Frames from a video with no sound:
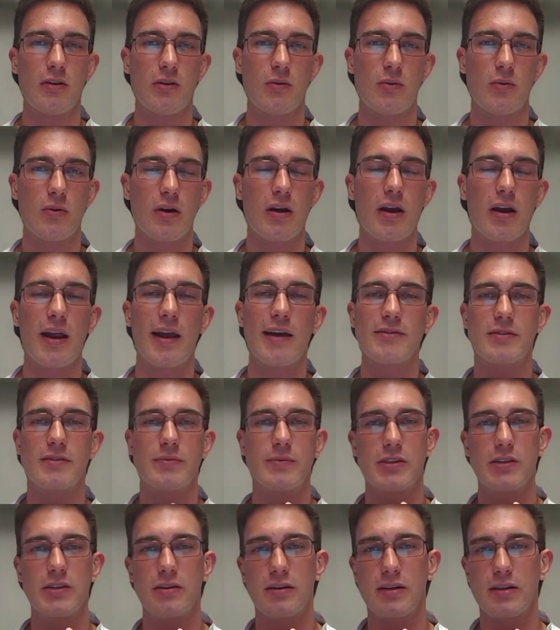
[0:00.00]
we're going to have some
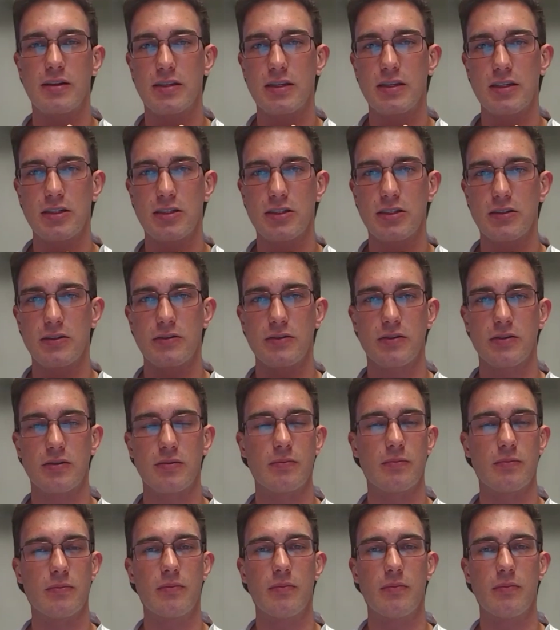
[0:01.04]
serious issues